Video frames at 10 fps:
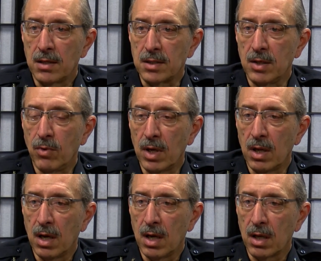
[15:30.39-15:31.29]
to see what
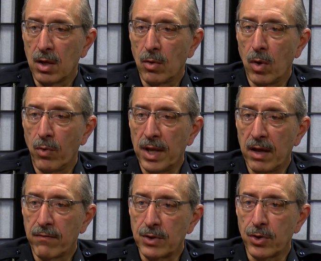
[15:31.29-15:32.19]
what we
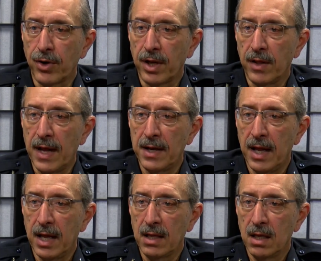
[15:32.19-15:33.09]
get for turn-in that
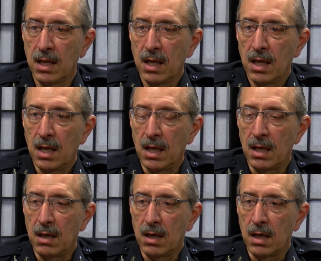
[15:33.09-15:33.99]
day.
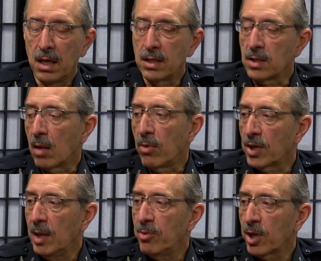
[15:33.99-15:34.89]
And it's all about
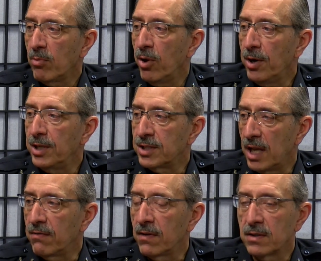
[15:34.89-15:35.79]
keeping the community
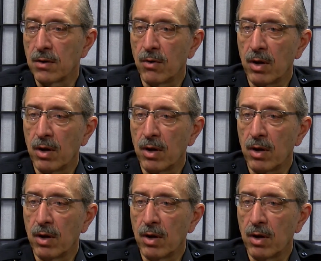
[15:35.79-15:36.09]
safe. So I